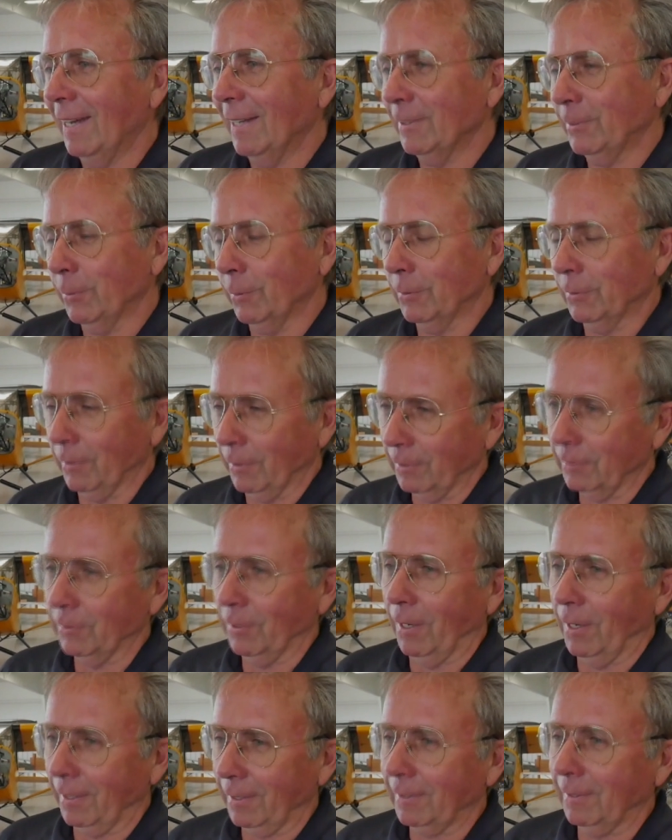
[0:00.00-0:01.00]
so it's an
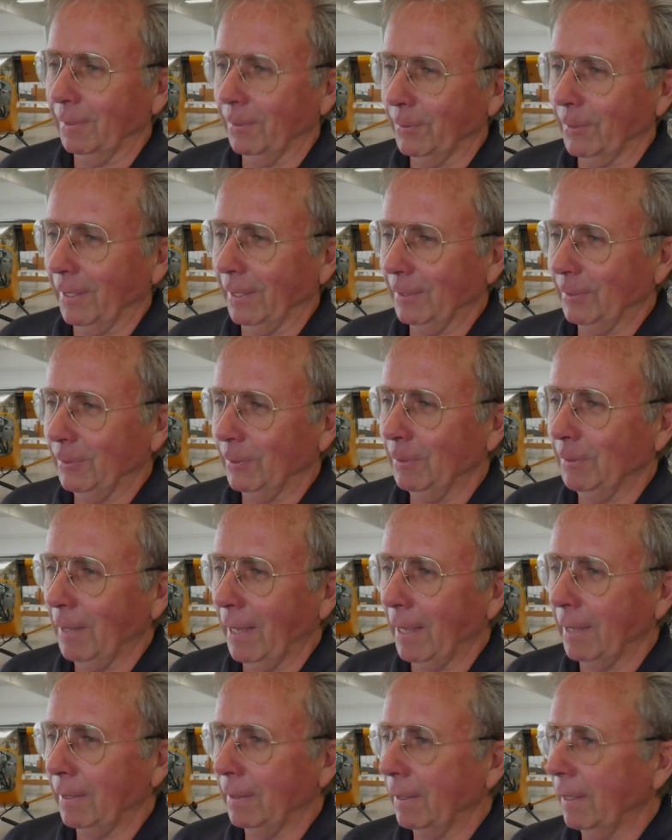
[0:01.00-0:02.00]
exotic location,
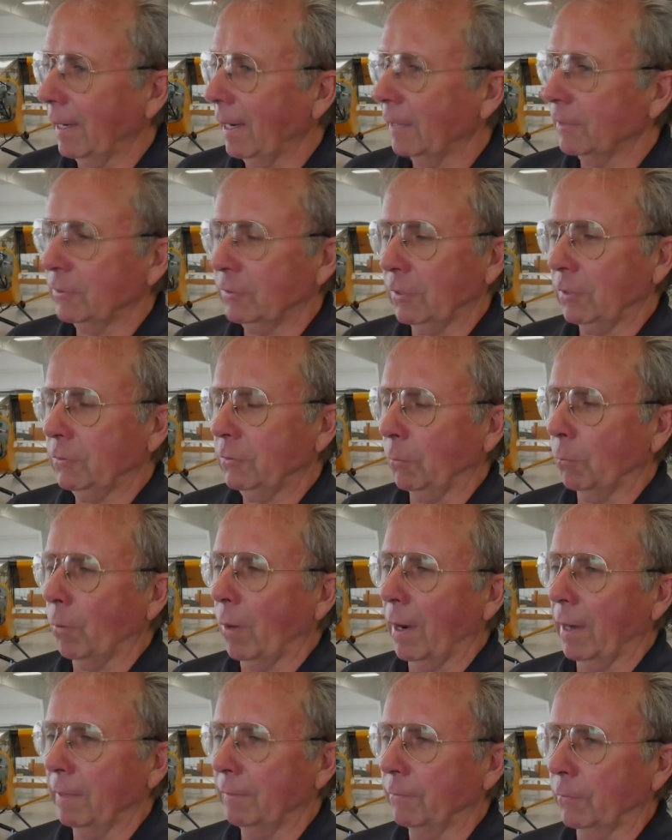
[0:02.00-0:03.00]
and it has such a
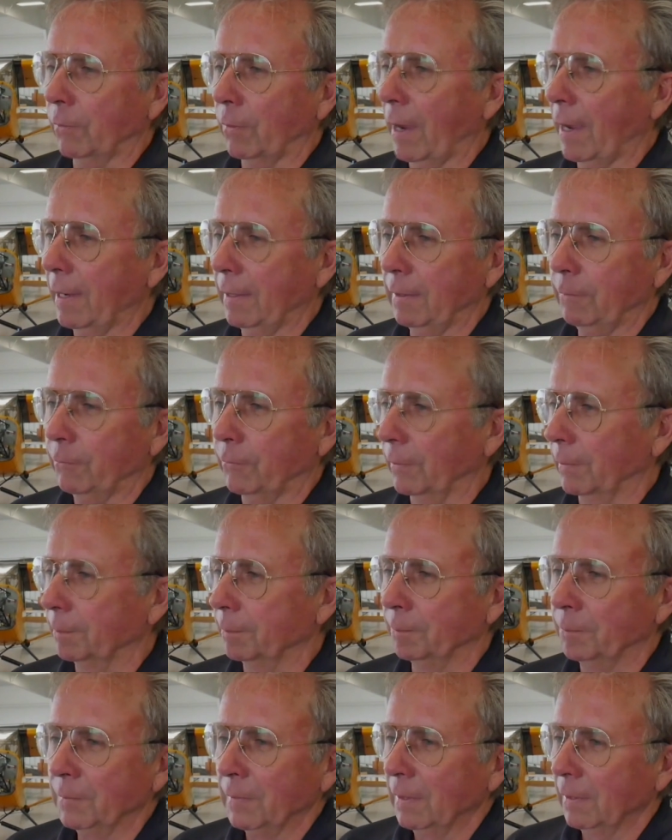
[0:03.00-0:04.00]
wide variety
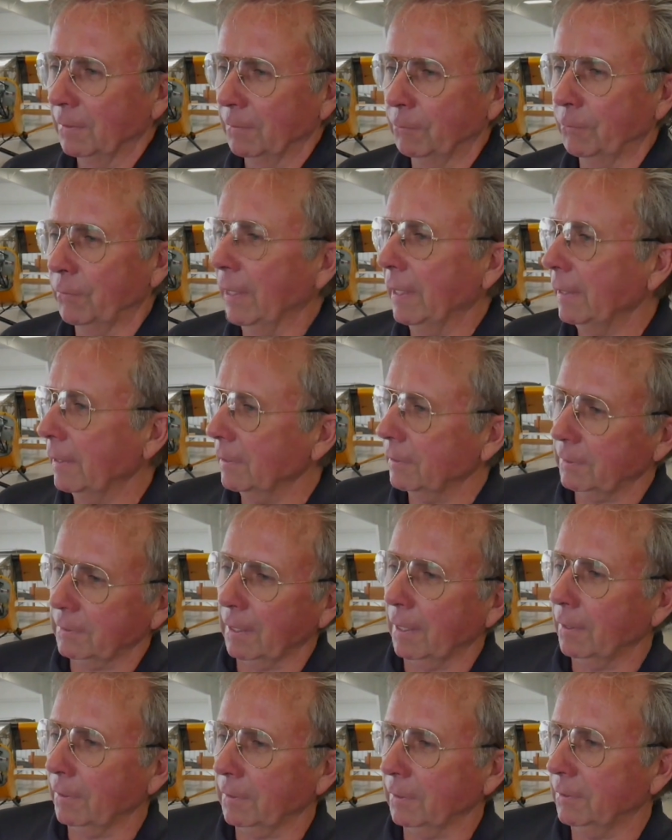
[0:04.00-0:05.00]
from
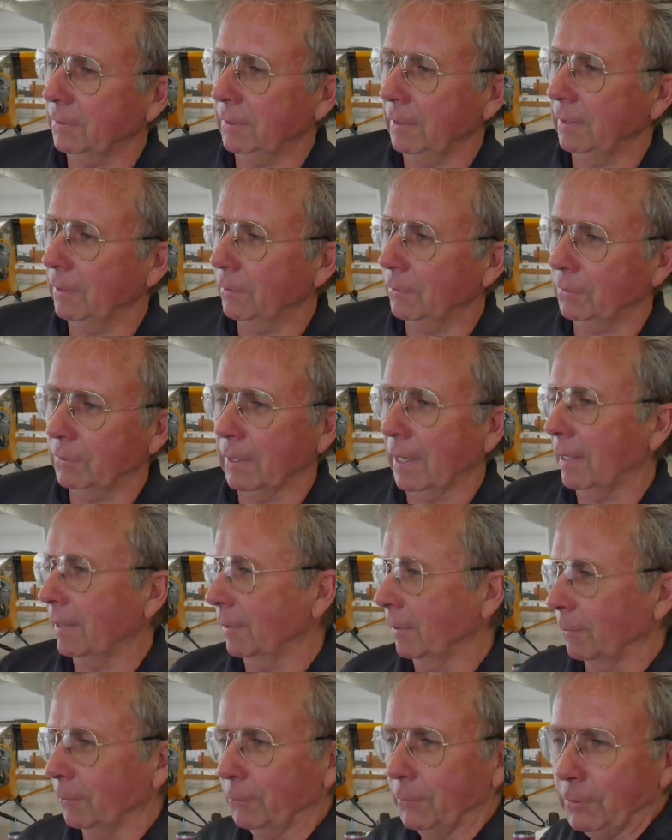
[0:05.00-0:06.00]
Vegas-style casinos
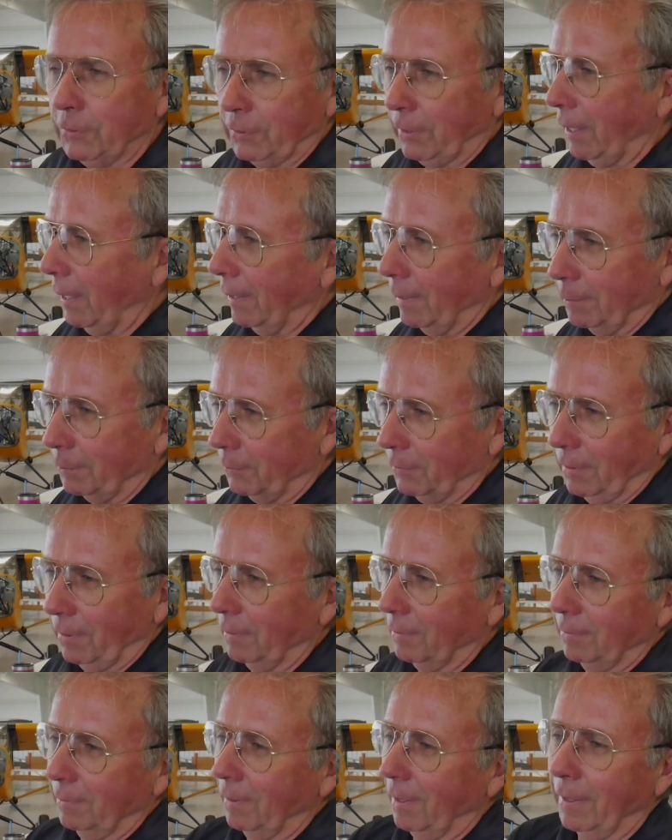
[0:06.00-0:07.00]
down to fish camps on